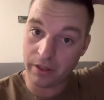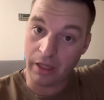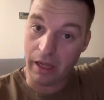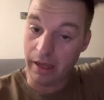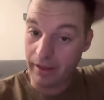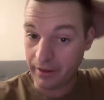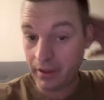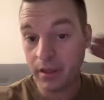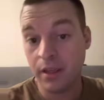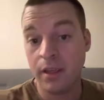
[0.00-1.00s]

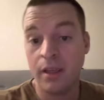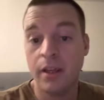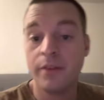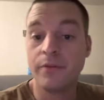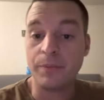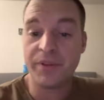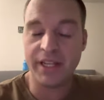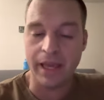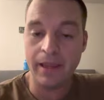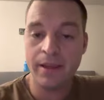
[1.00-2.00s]
from
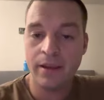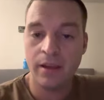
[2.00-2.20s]
today.